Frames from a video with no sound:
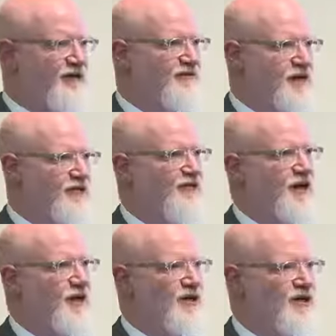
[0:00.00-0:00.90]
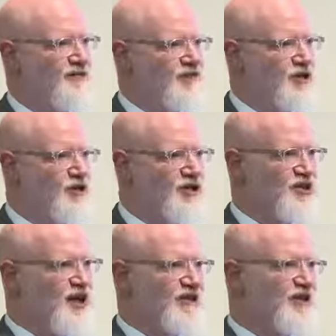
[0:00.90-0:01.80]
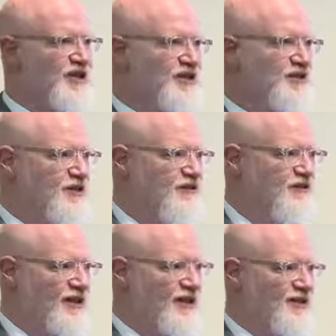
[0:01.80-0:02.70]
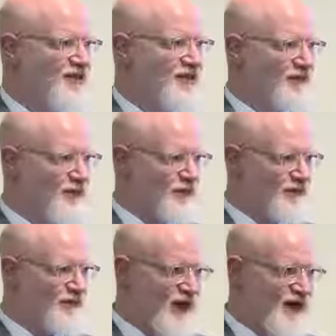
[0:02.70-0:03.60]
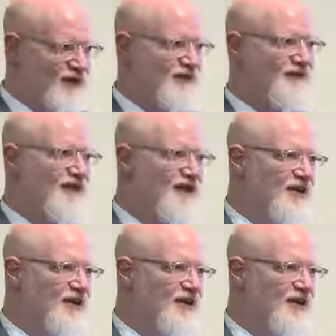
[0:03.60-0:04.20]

of social networks. It reduces everything to very simple kind of